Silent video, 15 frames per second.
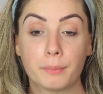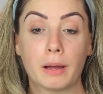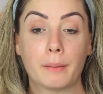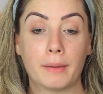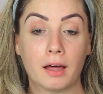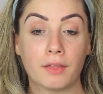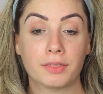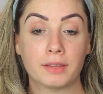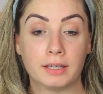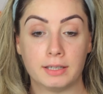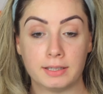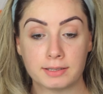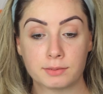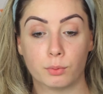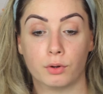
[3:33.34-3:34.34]
But my mouth
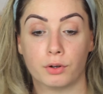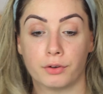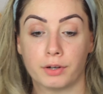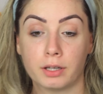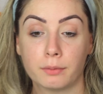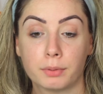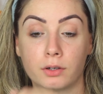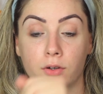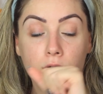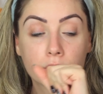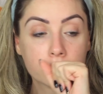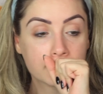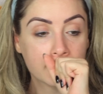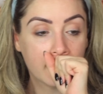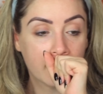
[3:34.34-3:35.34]
is watering
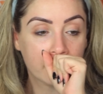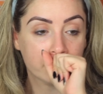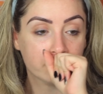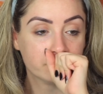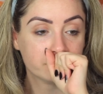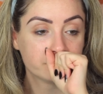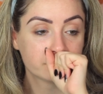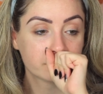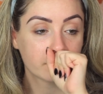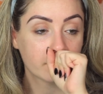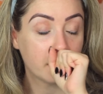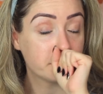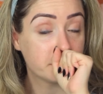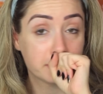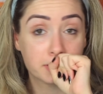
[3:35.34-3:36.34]
because I'm
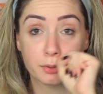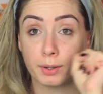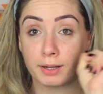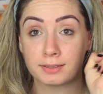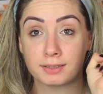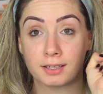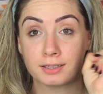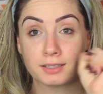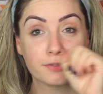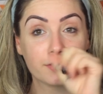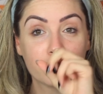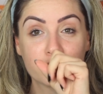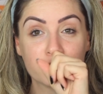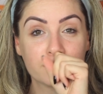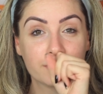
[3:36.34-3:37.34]
just so excited to
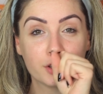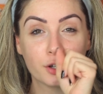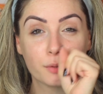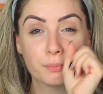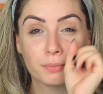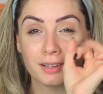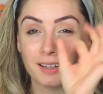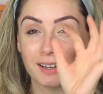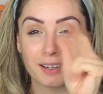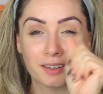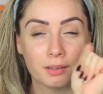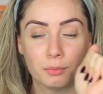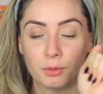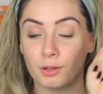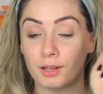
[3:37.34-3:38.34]
finish this video and
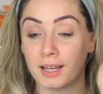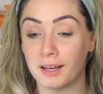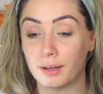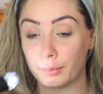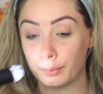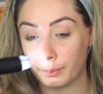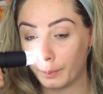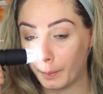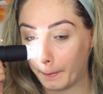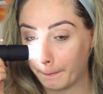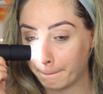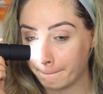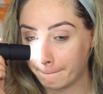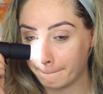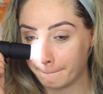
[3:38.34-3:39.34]
pluck them all
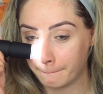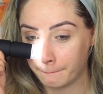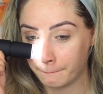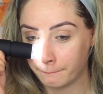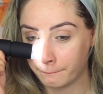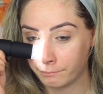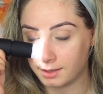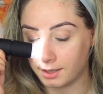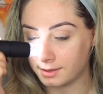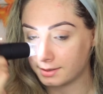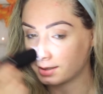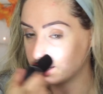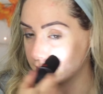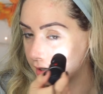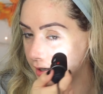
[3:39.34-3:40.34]
out.
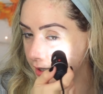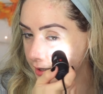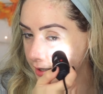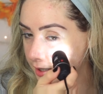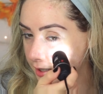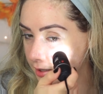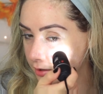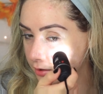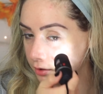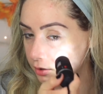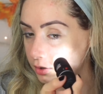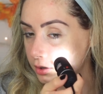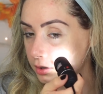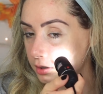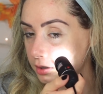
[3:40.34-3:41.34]
Disgusting. I
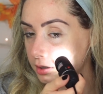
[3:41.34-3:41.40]
cannot.